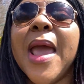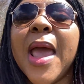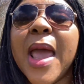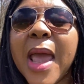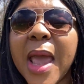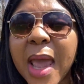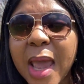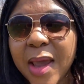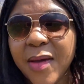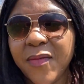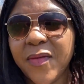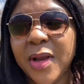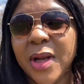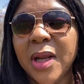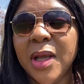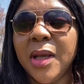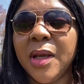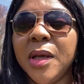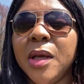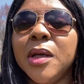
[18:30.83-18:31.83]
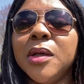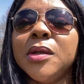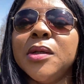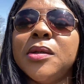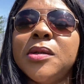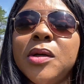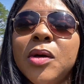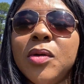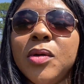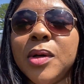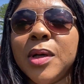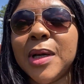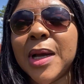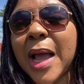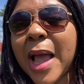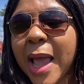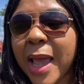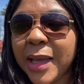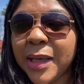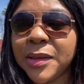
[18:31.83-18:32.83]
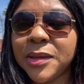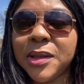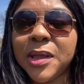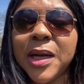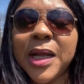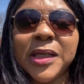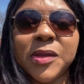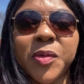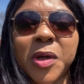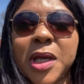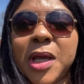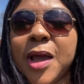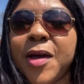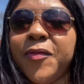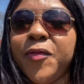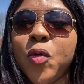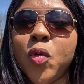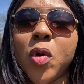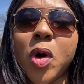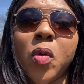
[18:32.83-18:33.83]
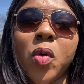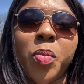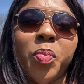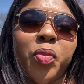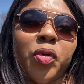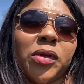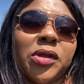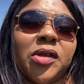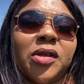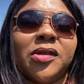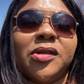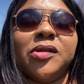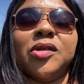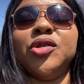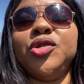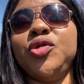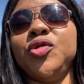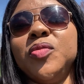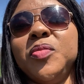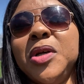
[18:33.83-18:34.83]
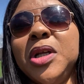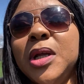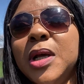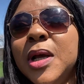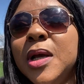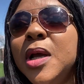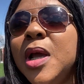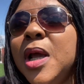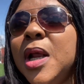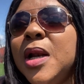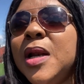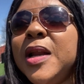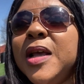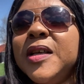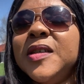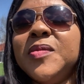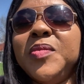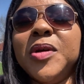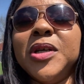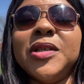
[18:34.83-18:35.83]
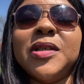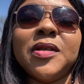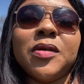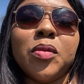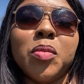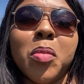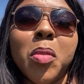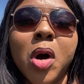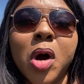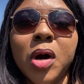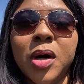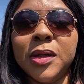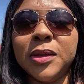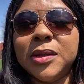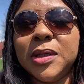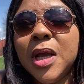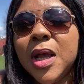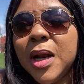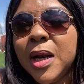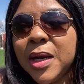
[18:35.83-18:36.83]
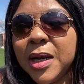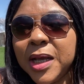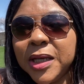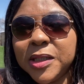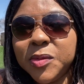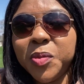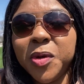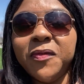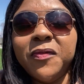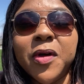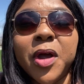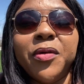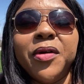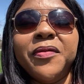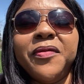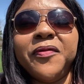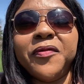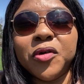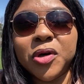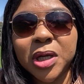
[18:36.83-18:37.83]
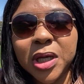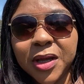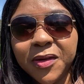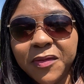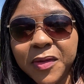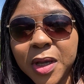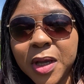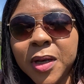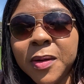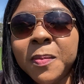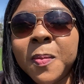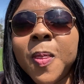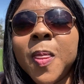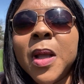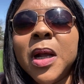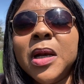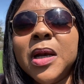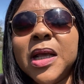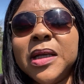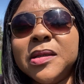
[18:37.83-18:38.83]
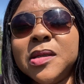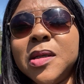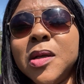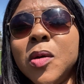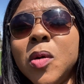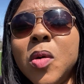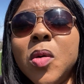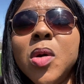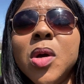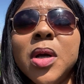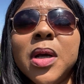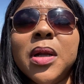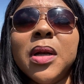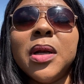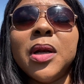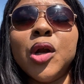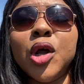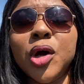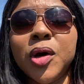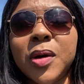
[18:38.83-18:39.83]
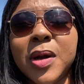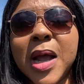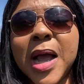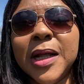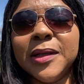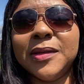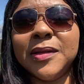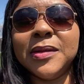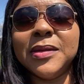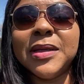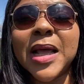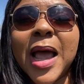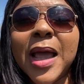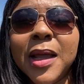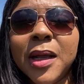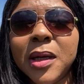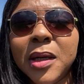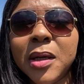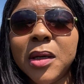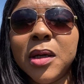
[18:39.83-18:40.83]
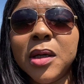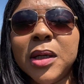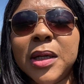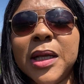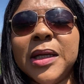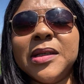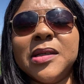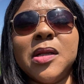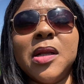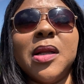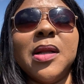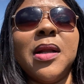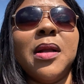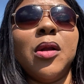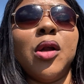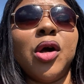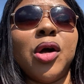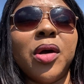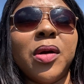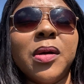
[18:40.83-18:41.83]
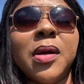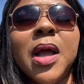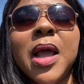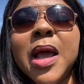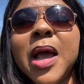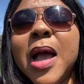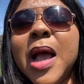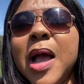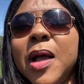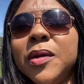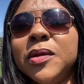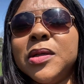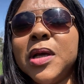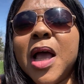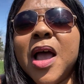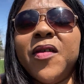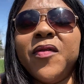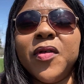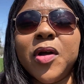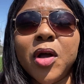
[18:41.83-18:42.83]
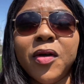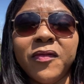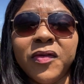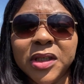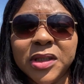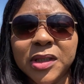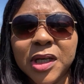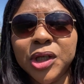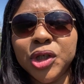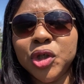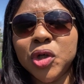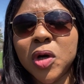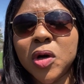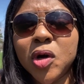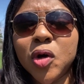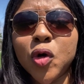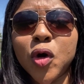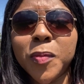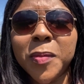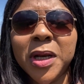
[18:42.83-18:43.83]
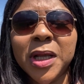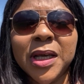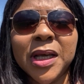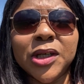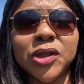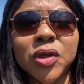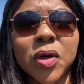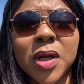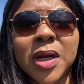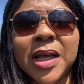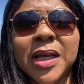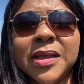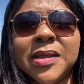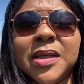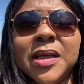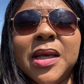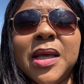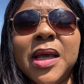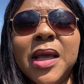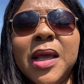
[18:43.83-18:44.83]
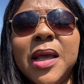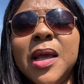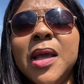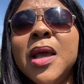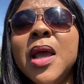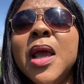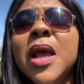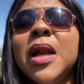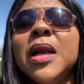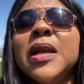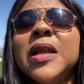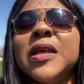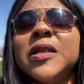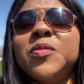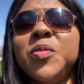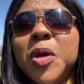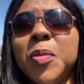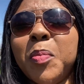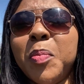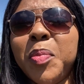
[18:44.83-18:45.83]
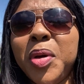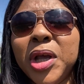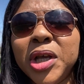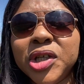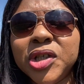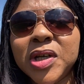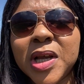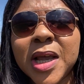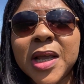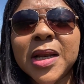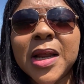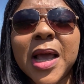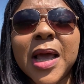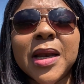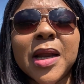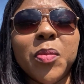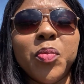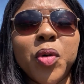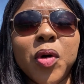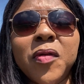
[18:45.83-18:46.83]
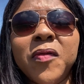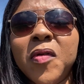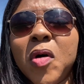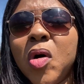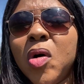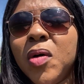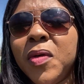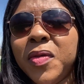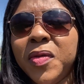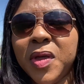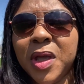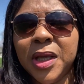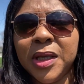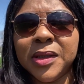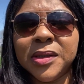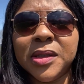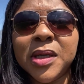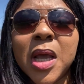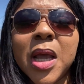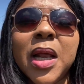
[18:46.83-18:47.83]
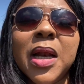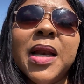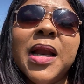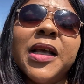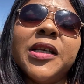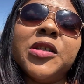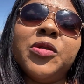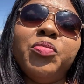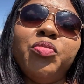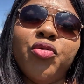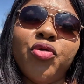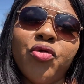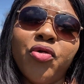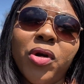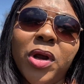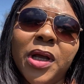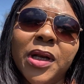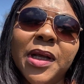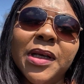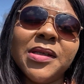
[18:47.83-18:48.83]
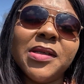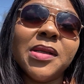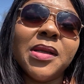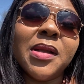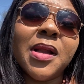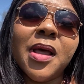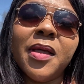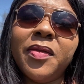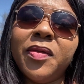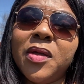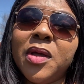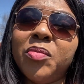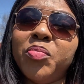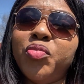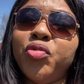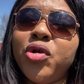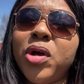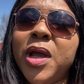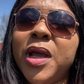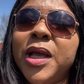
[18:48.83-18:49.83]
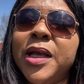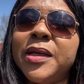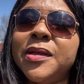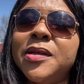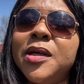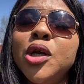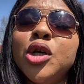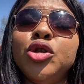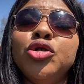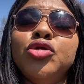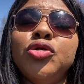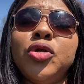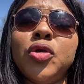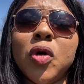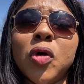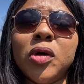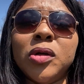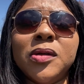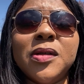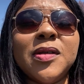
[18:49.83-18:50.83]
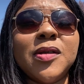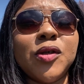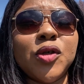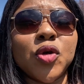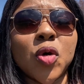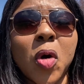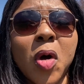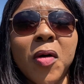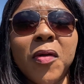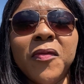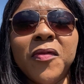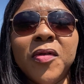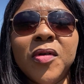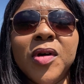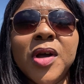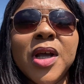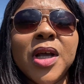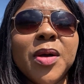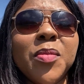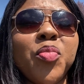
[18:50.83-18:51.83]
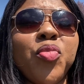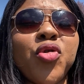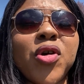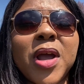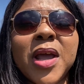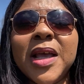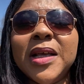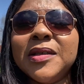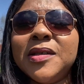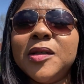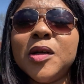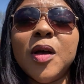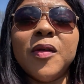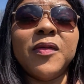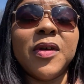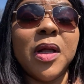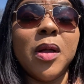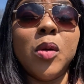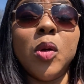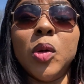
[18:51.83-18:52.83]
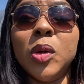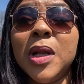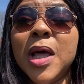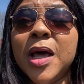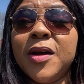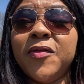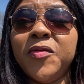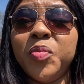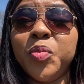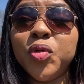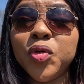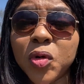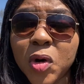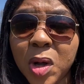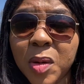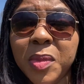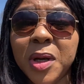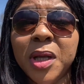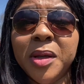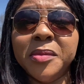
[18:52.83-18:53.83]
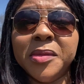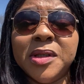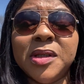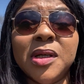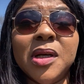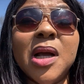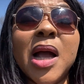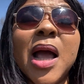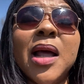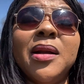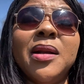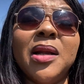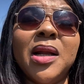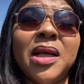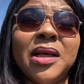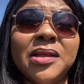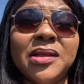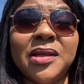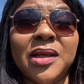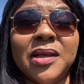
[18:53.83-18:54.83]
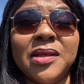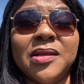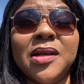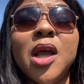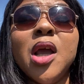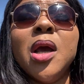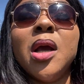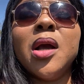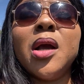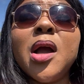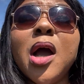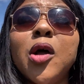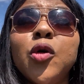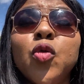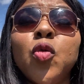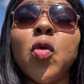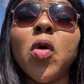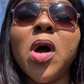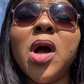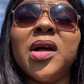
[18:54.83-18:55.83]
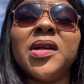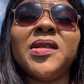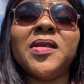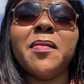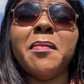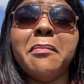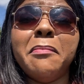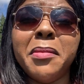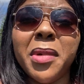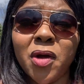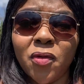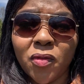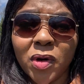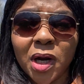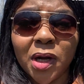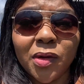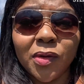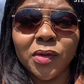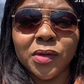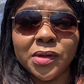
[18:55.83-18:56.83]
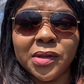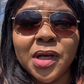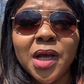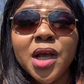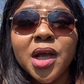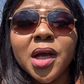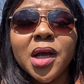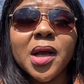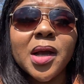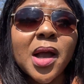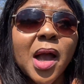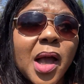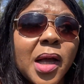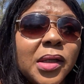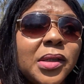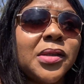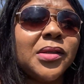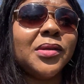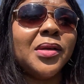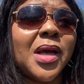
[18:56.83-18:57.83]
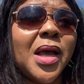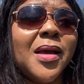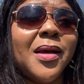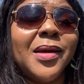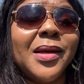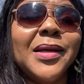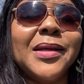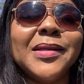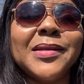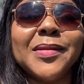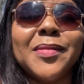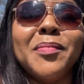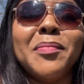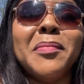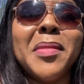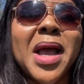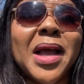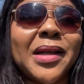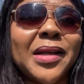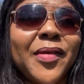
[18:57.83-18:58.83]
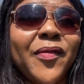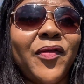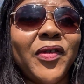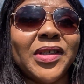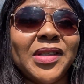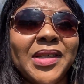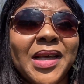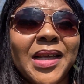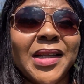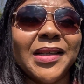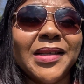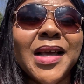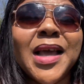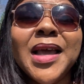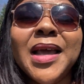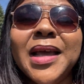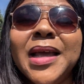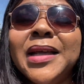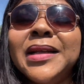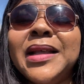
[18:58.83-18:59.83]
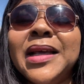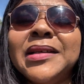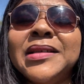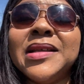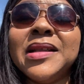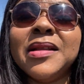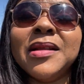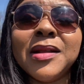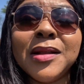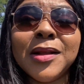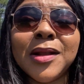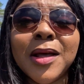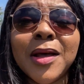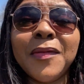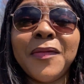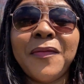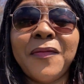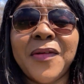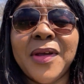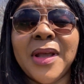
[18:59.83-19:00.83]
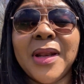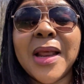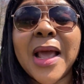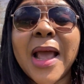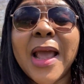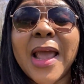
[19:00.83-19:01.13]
heavily. So guys, let's be careful what we post on social media. Let's be smart. Let's be very forgiving. Let's learn how to dialogue. Let's learn how to have conversation. Communication is key. Let's be patient, and above all things, let's pray. There's nothing prayers don't solve. Prayers solve a whole lot of problems. God listens. God works miracles. God is magnificent. There's nothing I